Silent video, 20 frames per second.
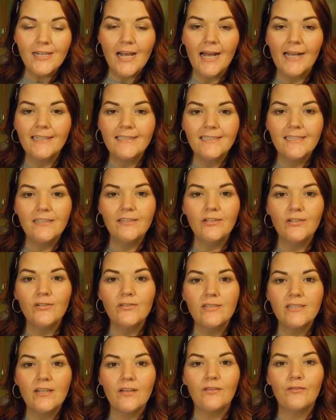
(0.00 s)
I did
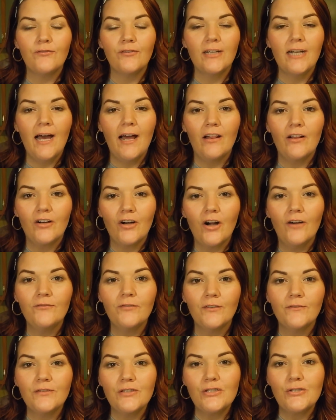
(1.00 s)
use the $3 off
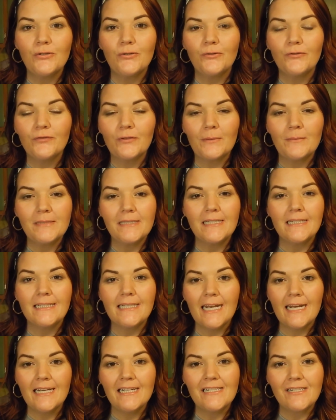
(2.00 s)
of 2 from
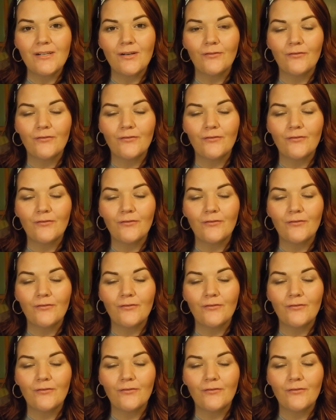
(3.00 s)
today's